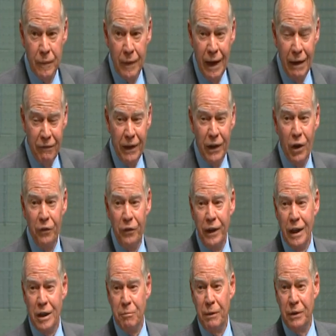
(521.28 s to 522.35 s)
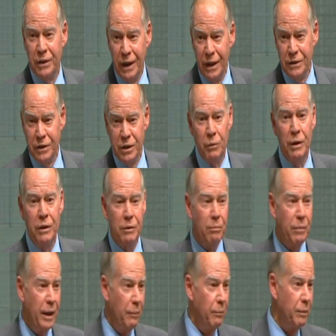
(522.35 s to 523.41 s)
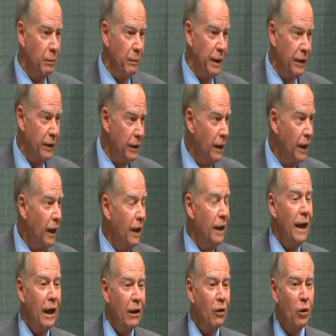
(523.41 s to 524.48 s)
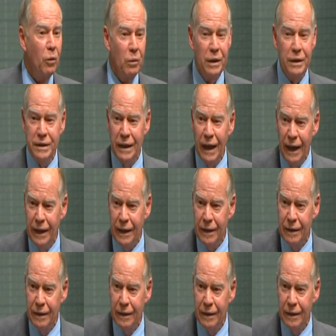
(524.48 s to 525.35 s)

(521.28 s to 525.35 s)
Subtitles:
Have they got the expertise to implement it, and how long will it take?